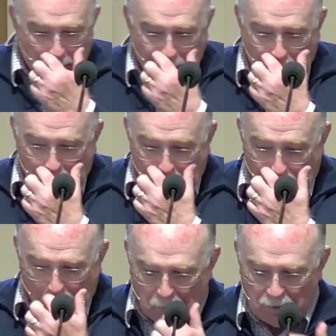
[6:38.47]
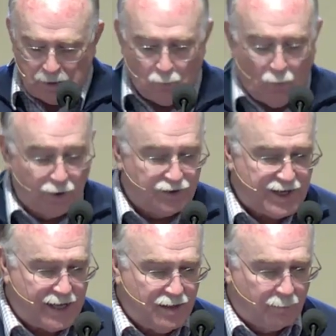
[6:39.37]
Well, where
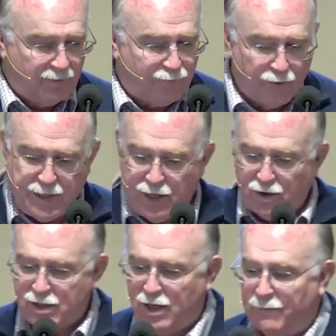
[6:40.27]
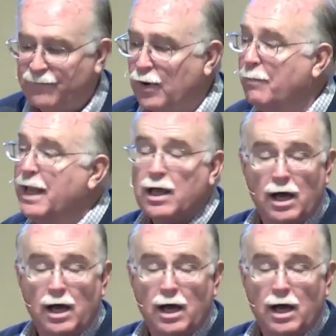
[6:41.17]
does that number for the year come from?